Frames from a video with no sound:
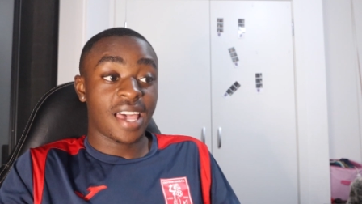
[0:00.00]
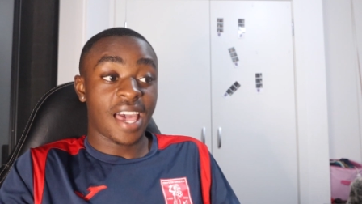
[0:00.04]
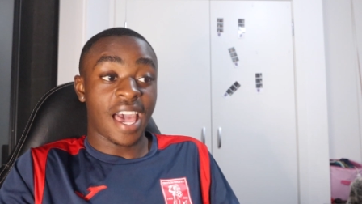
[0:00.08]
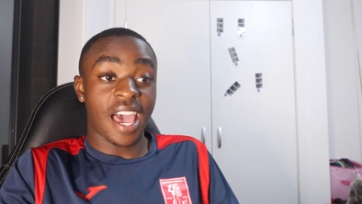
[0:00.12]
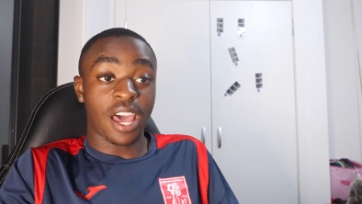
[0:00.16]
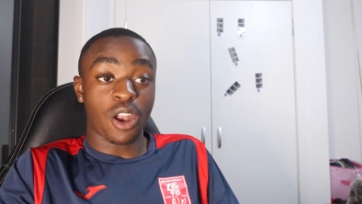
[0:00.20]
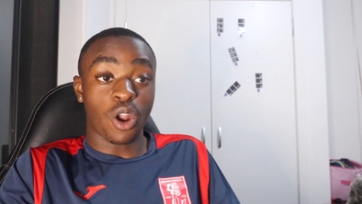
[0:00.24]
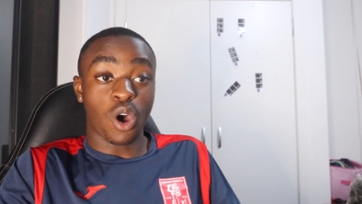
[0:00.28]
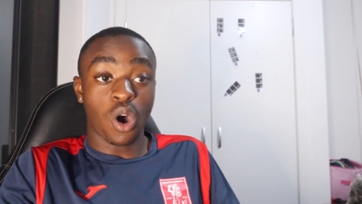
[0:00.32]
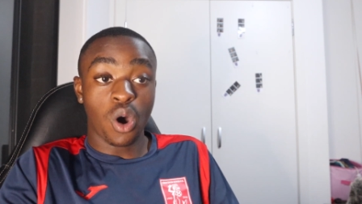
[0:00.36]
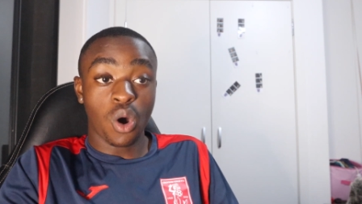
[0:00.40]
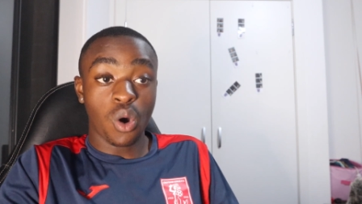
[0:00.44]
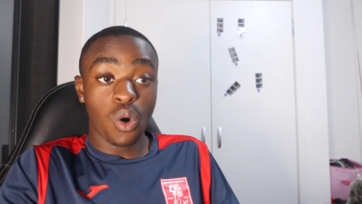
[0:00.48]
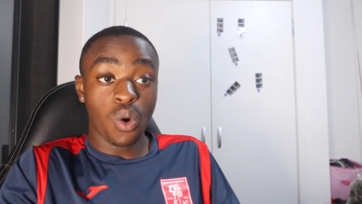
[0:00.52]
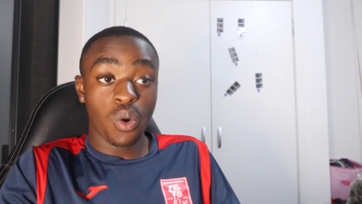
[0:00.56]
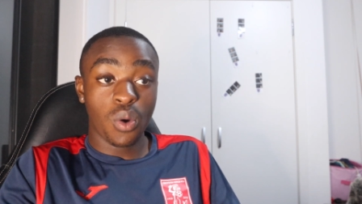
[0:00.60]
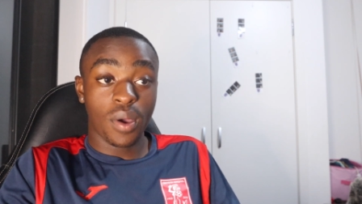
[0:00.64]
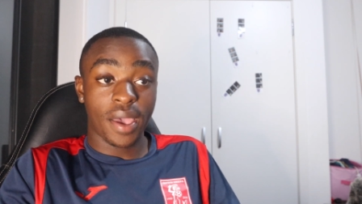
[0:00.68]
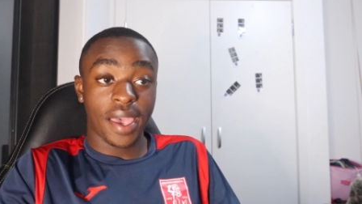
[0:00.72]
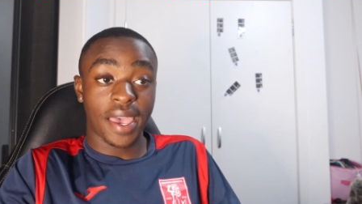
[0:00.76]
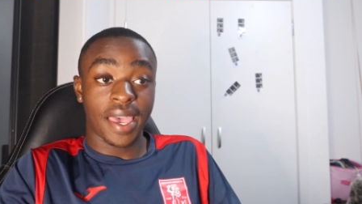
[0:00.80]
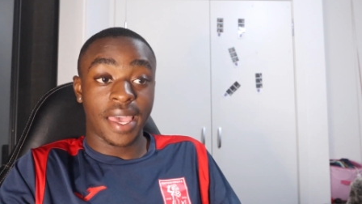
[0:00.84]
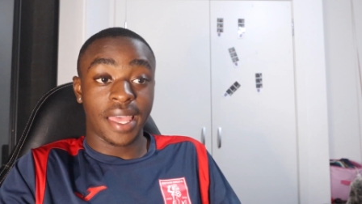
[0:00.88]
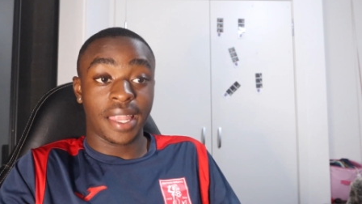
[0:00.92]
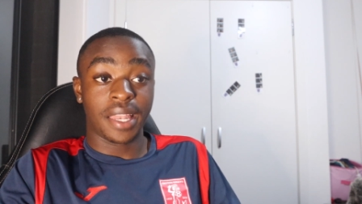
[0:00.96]
at
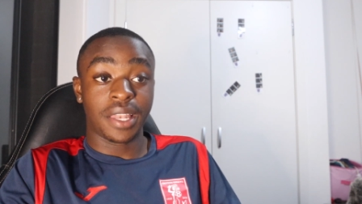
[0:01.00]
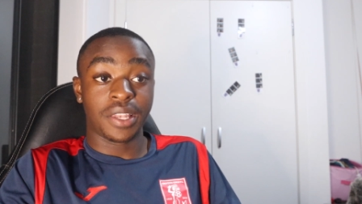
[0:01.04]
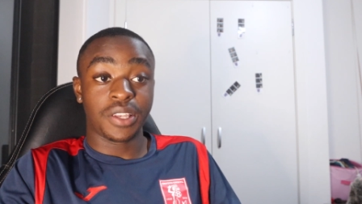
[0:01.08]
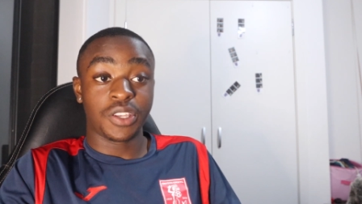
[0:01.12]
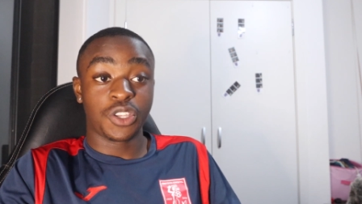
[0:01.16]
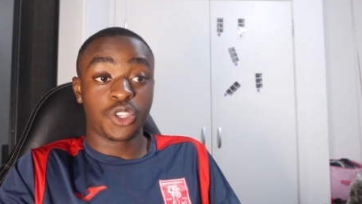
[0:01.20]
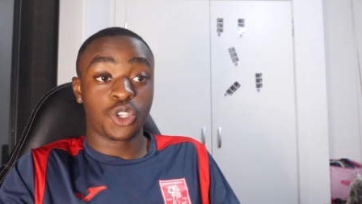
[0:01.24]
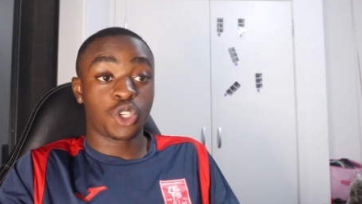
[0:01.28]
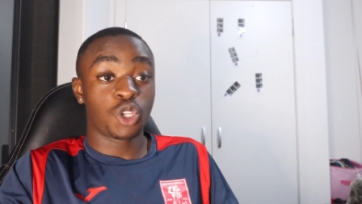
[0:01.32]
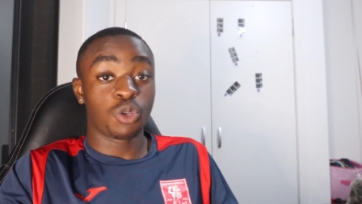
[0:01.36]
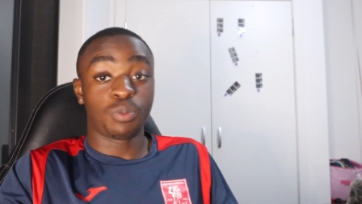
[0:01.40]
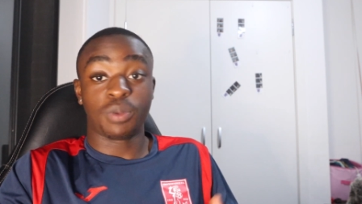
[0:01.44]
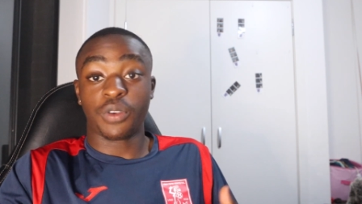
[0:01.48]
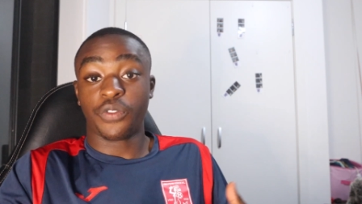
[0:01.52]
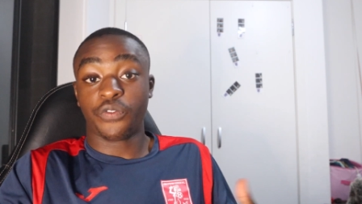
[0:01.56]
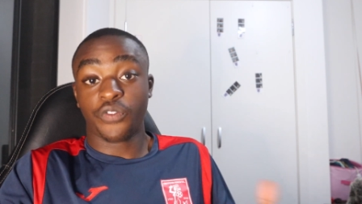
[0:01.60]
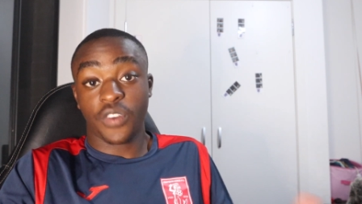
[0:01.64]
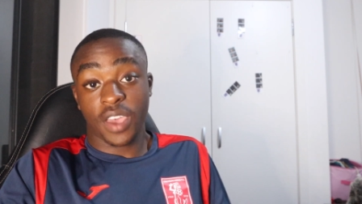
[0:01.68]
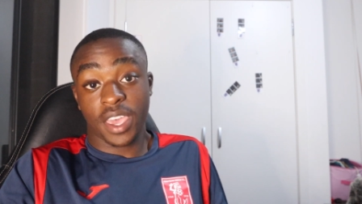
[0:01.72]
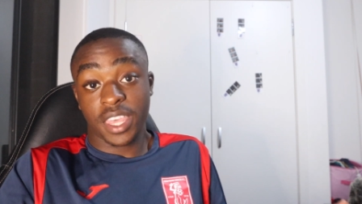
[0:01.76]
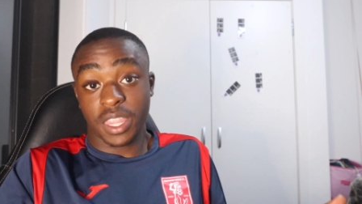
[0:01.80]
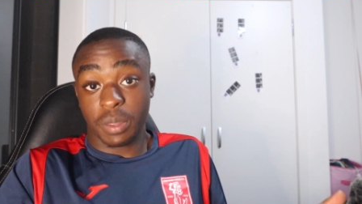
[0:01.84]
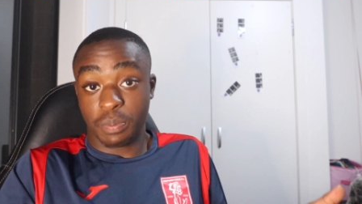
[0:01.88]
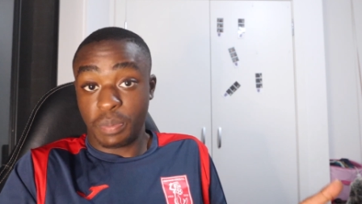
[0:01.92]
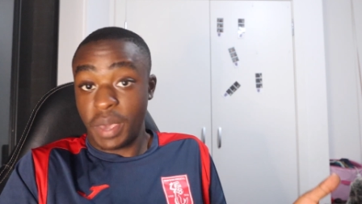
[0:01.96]
all, and to be
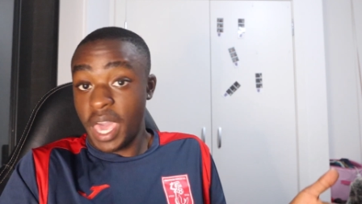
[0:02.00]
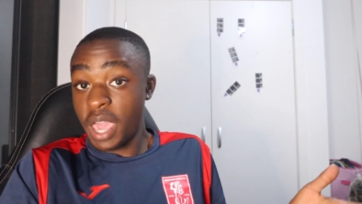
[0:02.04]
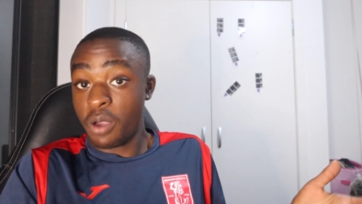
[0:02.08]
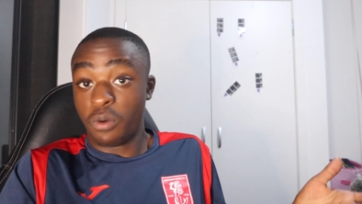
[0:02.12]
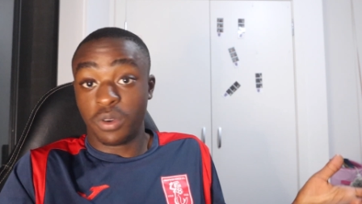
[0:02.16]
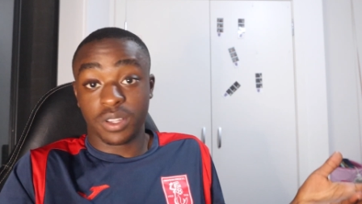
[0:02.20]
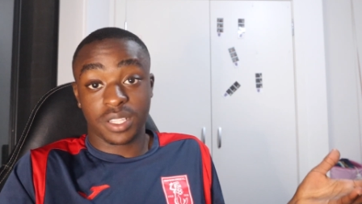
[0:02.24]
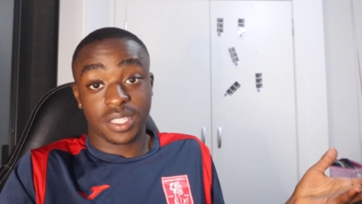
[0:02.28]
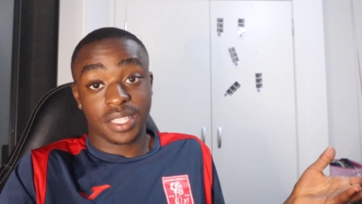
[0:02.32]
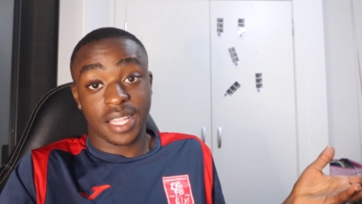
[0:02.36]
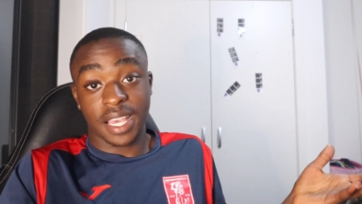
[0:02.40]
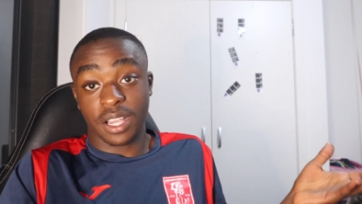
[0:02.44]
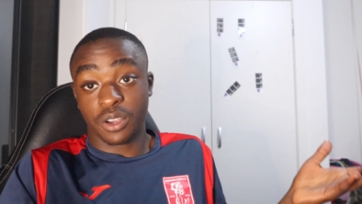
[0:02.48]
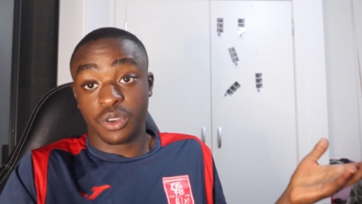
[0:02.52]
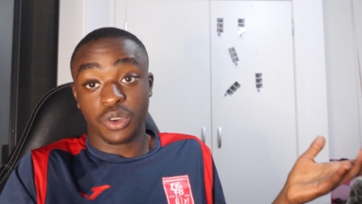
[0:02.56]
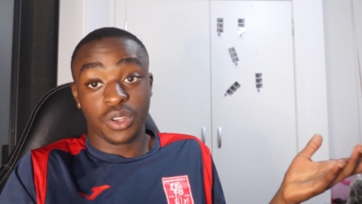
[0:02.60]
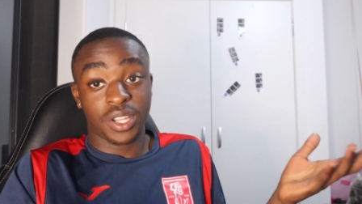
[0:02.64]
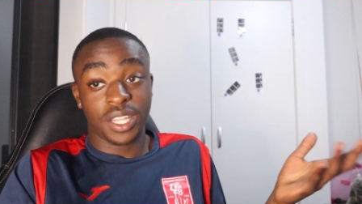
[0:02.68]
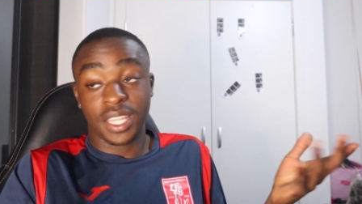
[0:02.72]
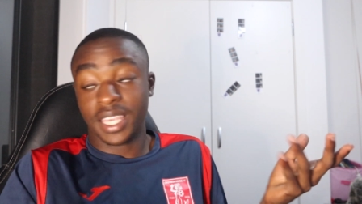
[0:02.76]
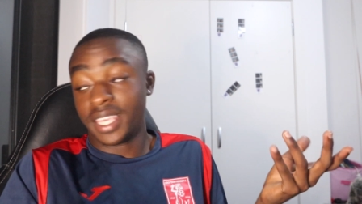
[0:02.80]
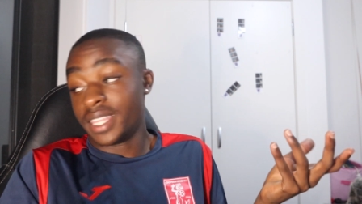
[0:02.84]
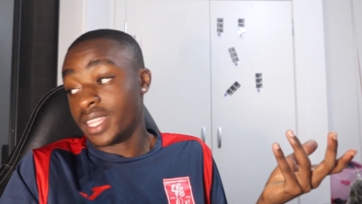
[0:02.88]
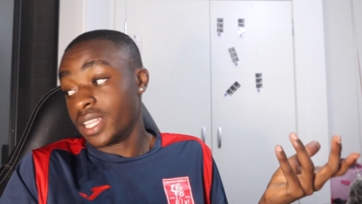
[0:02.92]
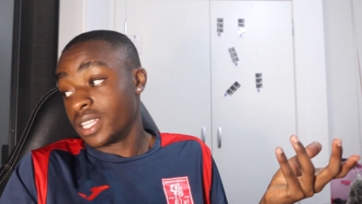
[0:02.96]
fair, the pay wasn't that
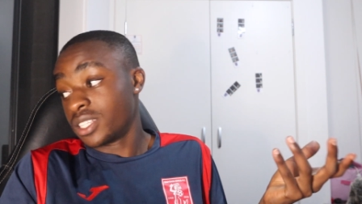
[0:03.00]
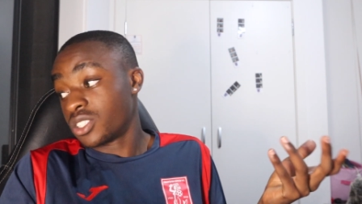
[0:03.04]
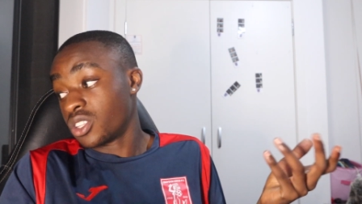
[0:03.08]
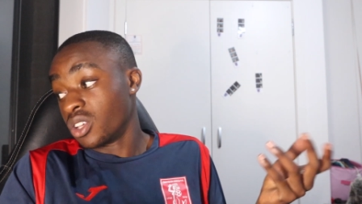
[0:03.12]
good either.